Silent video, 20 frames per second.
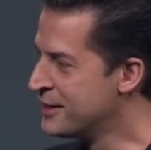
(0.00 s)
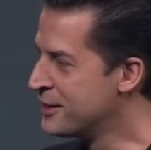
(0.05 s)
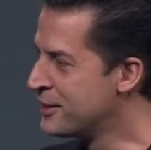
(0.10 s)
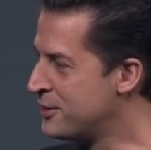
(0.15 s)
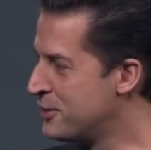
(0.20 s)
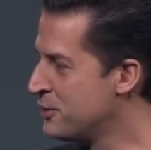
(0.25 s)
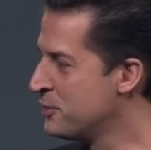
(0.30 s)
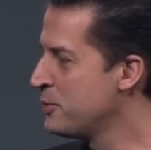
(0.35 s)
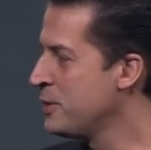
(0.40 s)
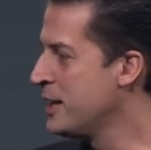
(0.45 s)

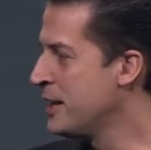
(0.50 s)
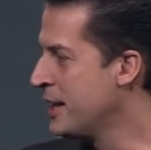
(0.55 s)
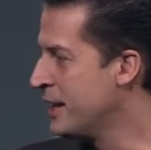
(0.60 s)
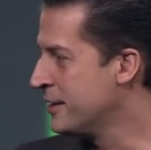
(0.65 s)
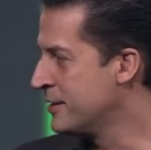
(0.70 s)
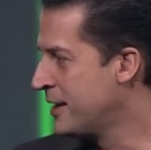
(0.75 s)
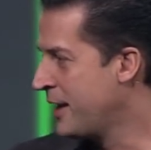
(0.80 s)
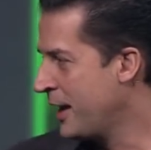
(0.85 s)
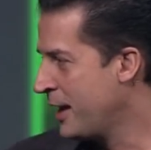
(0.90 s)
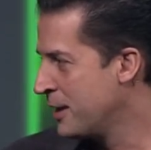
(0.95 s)
could we
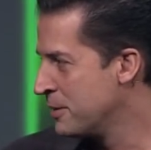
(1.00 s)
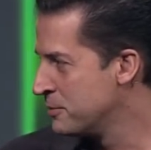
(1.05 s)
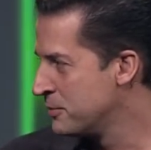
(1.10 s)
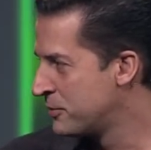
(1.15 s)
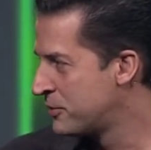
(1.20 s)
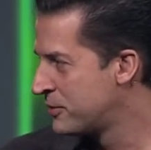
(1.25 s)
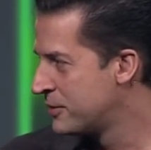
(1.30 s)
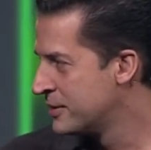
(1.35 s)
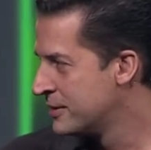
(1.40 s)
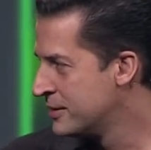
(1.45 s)
get
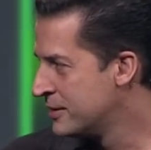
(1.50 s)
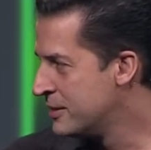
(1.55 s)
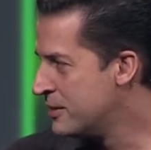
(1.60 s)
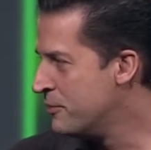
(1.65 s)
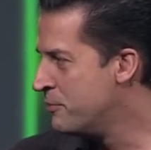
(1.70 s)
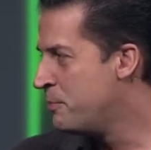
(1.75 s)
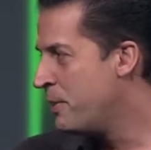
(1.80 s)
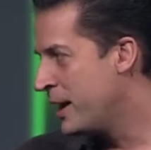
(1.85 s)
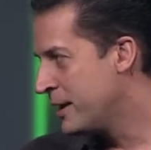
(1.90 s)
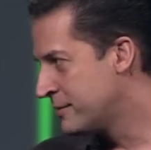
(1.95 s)
games,
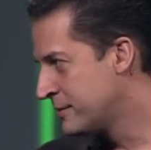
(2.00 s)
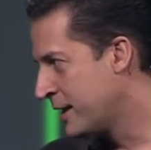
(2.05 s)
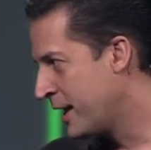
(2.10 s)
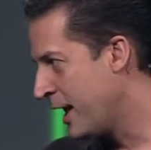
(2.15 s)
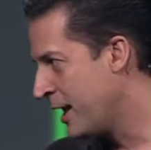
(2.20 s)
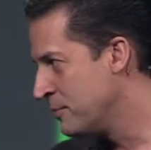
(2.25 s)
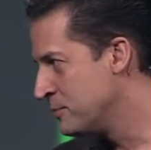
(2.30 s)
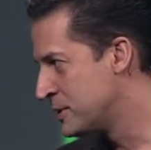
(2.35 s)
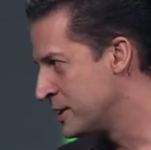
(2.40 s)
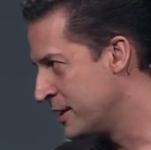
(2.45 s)
the best
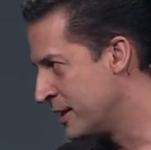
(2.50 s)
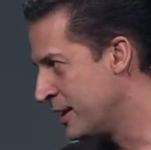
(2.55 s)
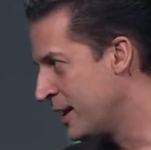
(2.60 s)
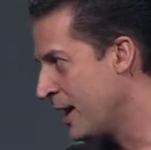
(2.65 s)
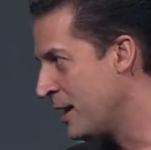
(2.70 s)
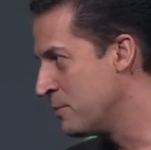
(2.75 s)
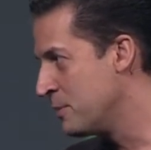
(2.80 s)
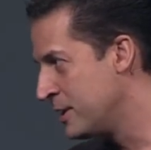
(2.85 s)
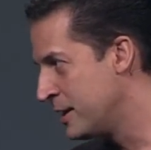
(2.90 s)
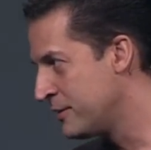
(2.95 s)
games that the
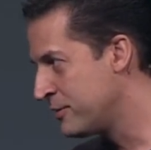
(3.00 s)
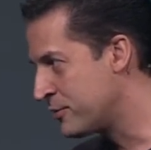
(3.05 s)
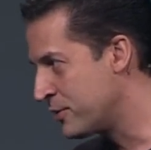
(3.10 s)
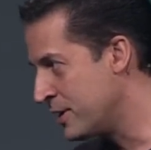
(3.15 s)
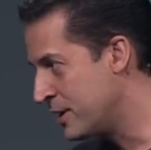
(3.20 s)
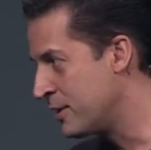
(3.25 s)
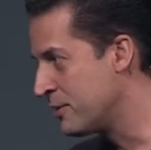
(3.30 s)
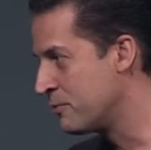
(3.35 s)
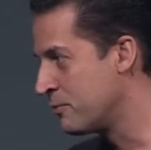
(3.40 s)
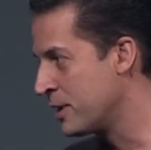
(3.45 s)
game
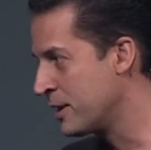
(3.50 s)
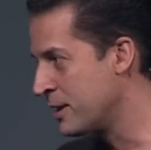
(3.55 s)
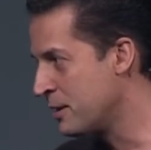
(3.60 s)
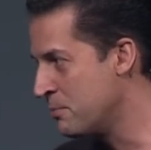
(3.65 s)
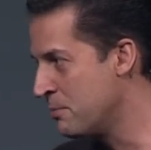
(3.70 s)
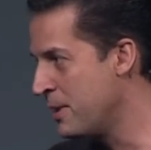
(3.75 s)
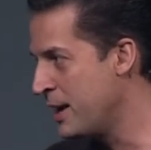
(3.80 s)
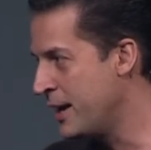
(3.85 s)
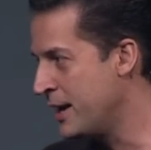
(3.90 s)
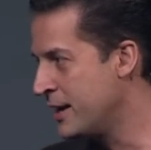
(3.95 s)
industry can really
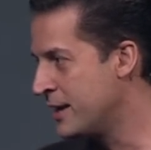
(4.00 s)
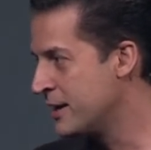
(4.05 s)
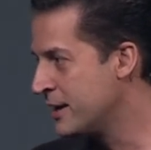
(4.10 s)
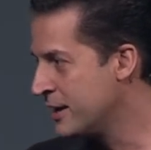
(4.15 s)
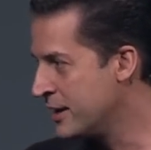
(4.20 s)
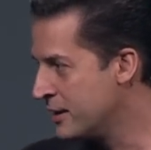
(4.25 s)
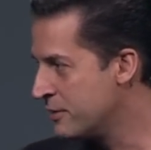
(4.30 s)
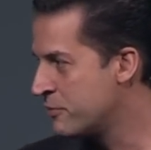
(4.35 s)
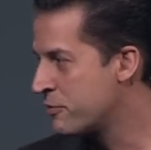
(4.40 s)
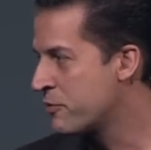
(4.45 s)
make,
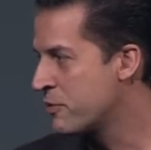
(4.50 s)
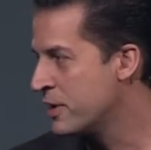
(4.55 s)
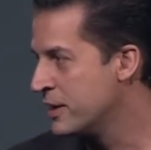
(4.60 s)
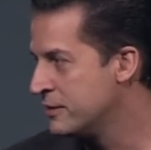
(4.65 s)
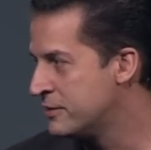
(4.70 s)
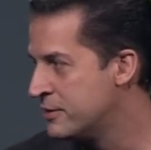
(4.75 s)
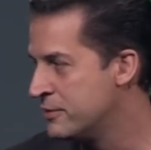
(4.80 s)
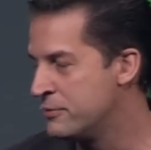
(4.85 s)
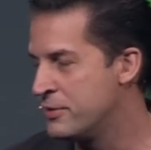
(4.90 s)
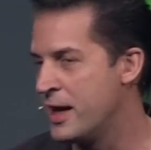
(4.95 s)
in
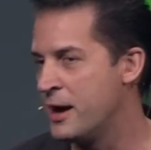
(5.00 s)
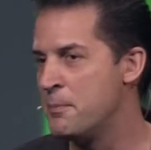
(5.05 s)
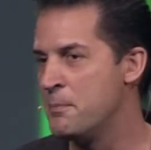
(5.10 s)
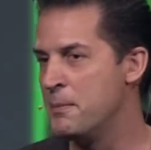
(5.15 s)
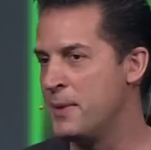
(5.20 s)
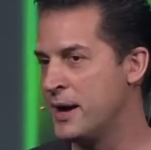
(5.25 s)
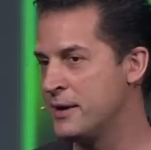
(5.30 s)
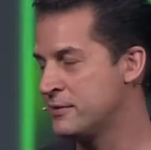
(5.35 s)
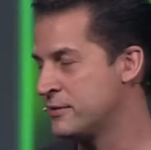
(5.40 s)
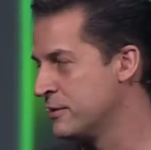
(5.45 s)
front of that
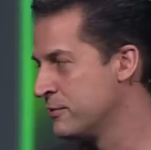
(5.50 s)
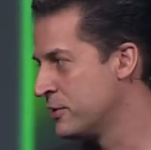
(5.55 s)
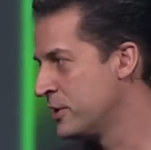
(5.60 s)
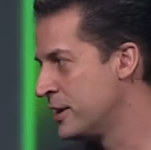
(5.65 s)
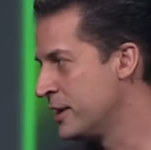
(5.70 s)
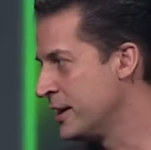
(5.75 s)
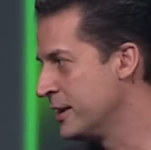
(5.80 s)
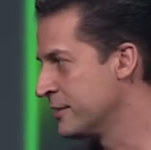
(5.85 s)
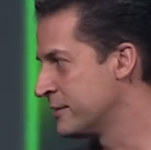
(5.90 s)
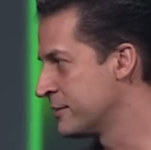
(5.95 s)
massive
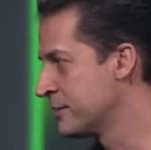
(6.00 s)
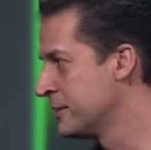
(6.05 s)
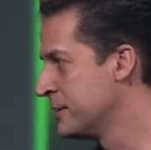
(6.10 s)
audience? You